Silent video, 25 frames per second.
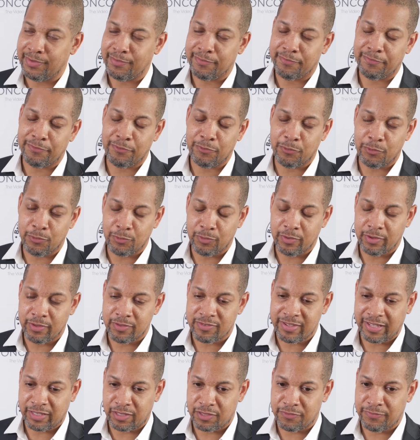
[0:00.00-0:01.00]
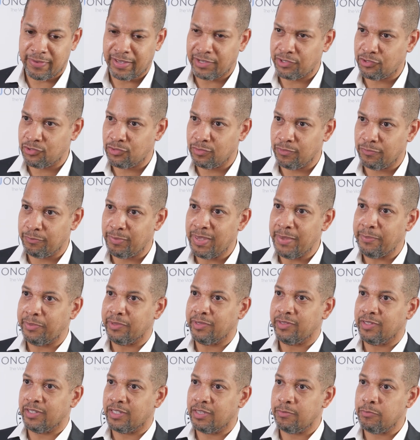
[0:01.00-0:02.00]
for satisfaction of
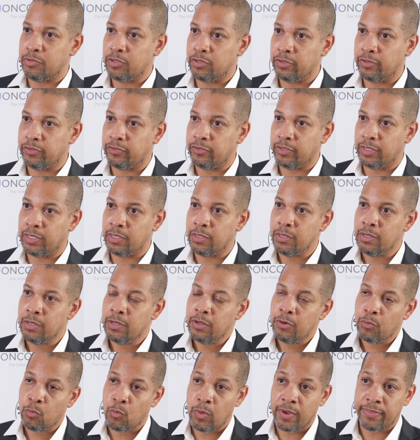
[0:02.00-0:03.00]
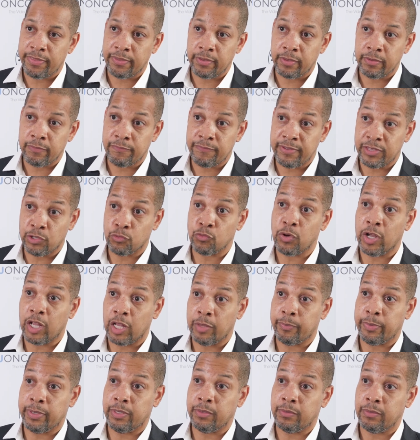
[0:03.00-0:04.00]
people in the community, whether
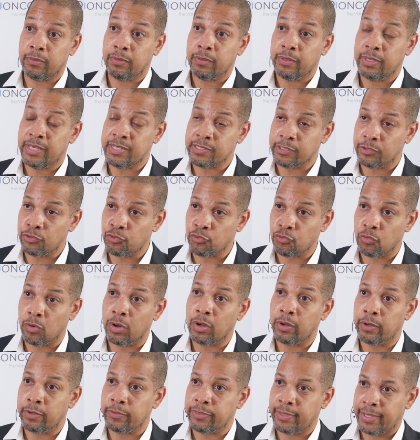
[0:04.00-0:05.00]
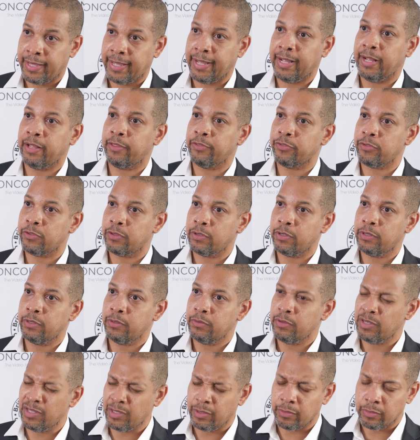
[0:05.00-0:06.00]
Vinorelbine is a drug that has,
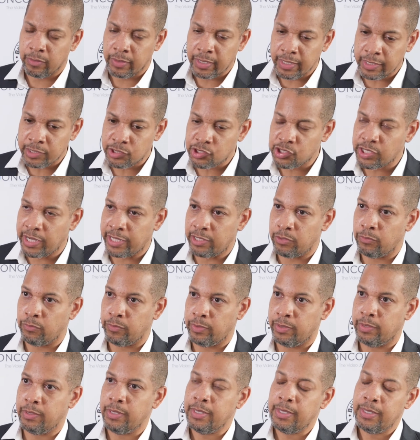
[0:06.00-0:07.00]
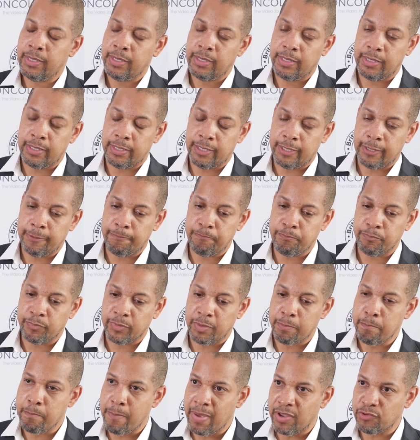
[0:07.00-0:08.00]
you know, a genuine
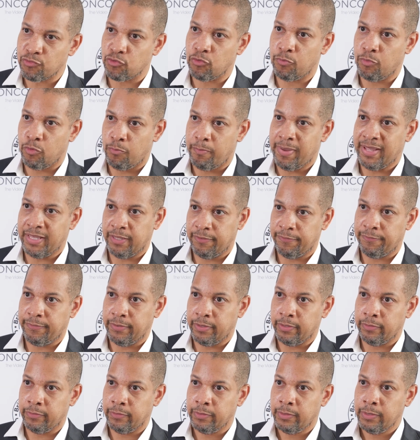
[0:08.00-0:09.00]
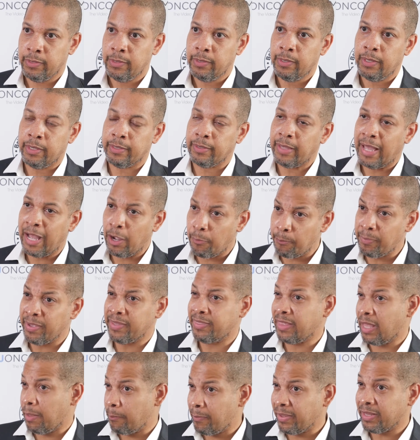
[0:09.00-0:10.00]
measurable benefit and how
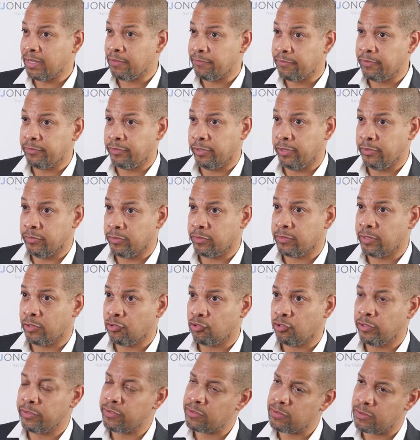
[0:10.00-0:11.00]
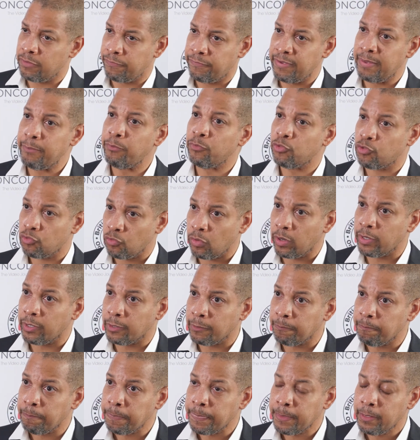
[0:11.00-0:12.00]
big that benefit is, essentially. This is the VIM
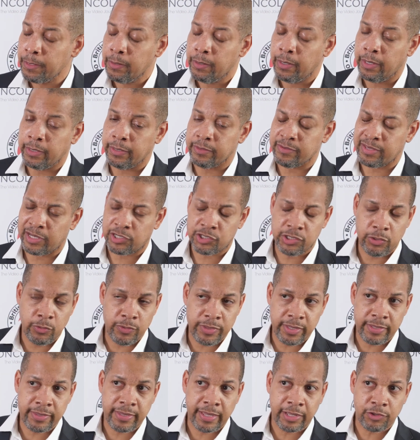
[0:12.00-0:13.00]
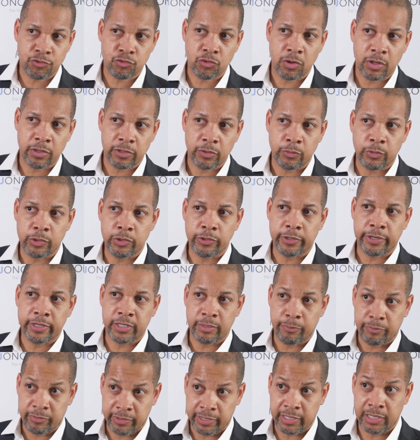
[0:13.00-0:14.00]
trial. And it's actually within that trial that we're
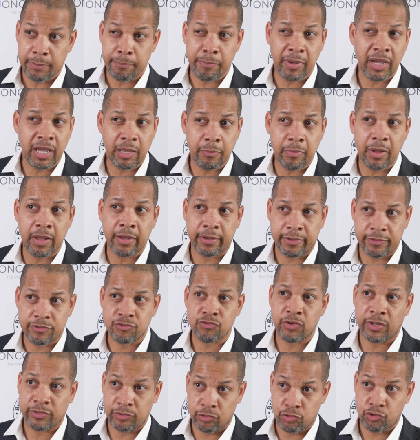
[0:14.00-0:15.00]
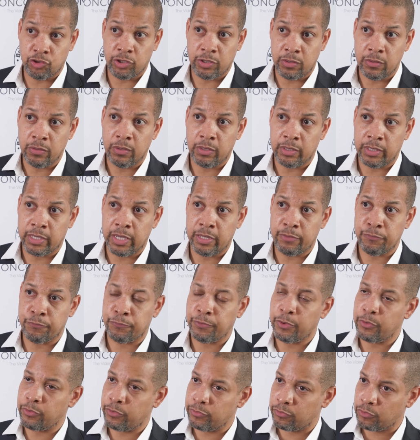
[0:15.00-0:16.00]
looking at a particular biomarker strategy, again,
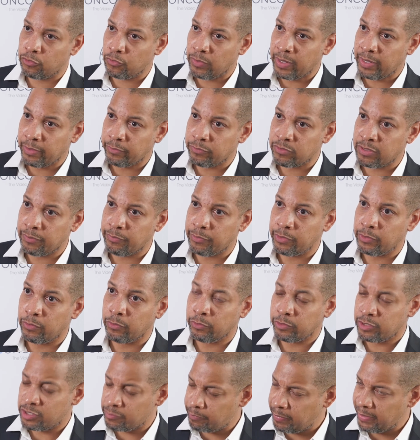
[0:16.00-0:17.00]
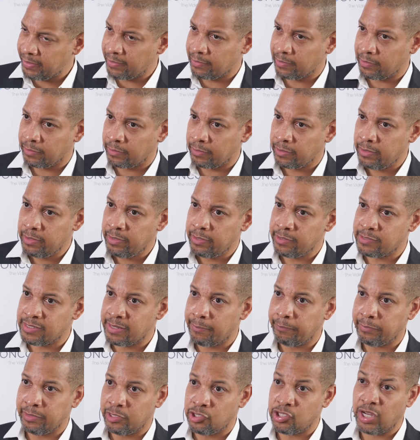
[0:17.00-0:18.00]
focused around something called a spindle
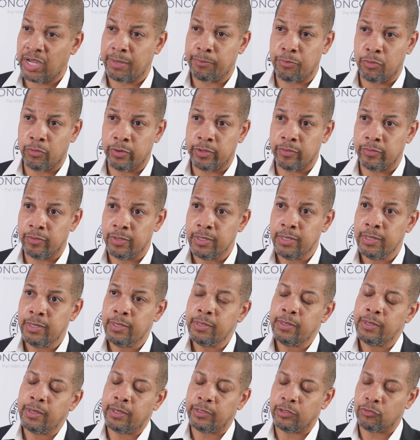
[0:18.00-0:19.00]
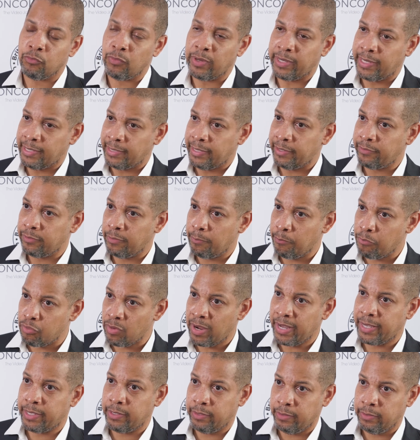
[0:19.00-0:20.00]
assembly checkpoint and the regulator
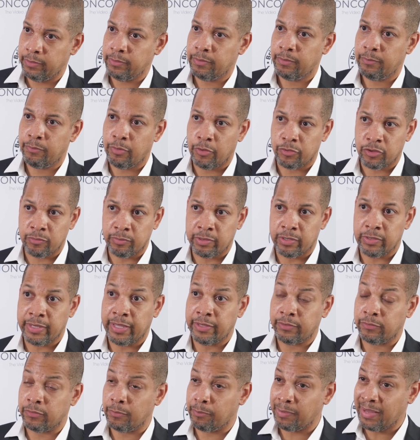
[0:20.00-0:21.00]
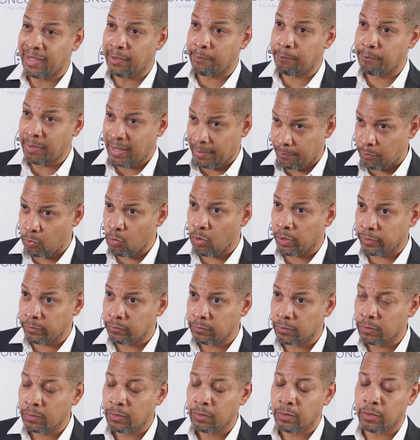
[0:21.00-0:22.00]
BRCA, possibly related to
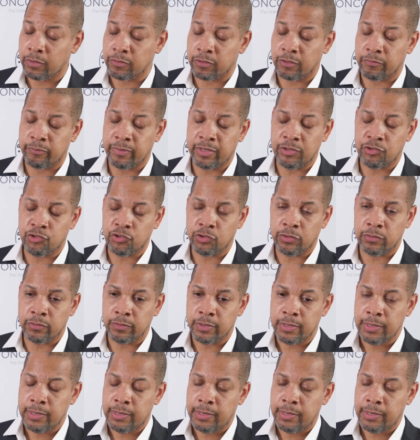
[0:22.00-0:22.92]
BAP1, as I've mentioned,